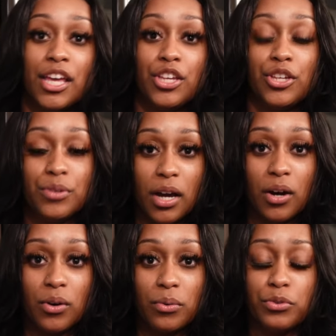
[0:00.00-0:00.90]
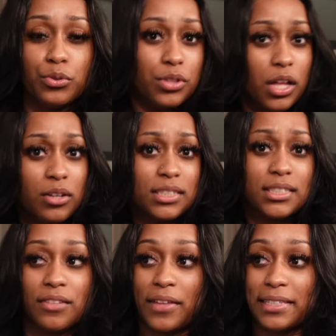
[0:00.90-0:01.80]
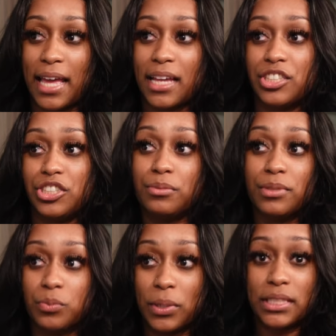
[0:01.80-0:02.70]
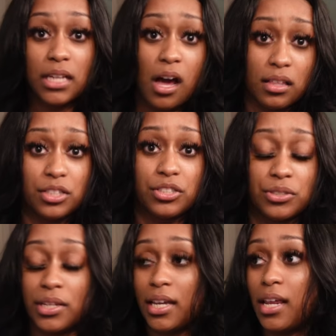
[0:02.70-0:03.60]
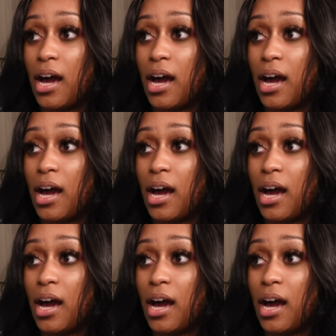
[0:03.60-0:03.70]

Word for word: you know, new clothes and stuff like that because she was once a college student.